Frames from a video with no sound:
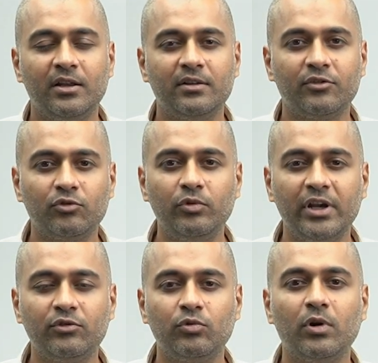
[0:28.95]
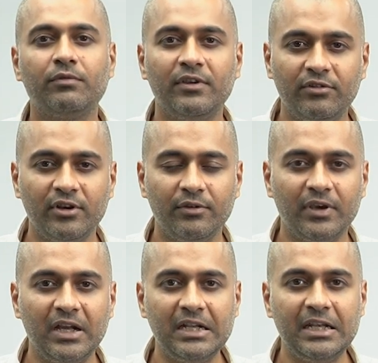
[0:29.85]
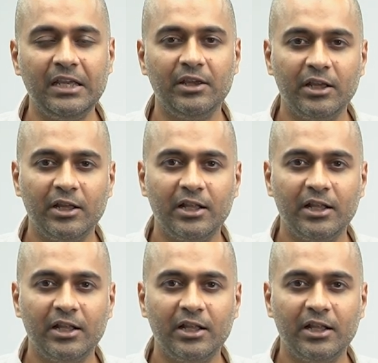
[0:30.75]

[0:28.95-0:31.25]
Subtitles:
the students who are facing difficulty,